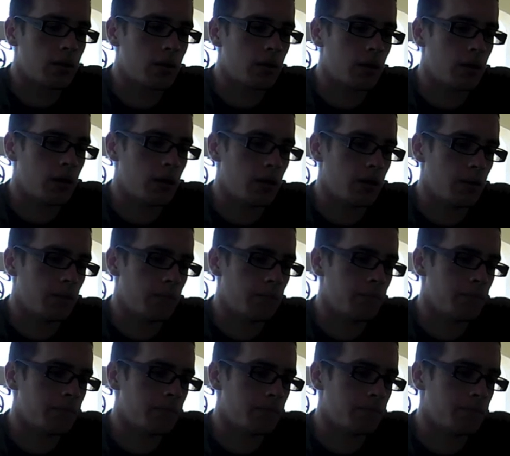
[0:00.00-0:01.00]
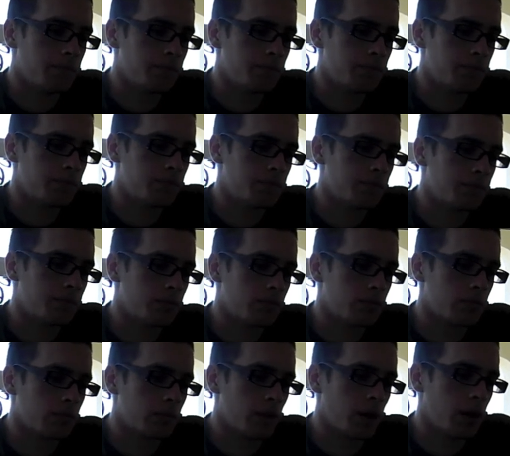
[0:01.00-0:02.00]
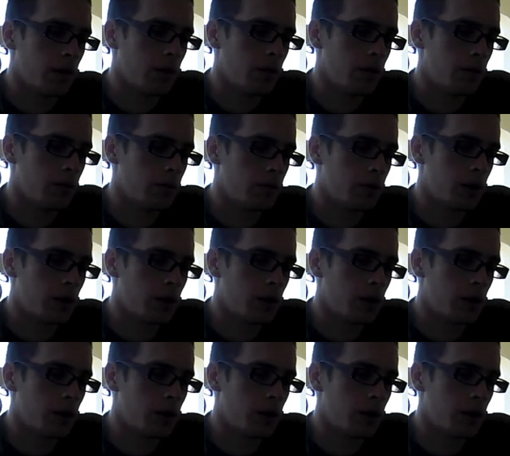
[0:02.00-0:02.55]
I don't know.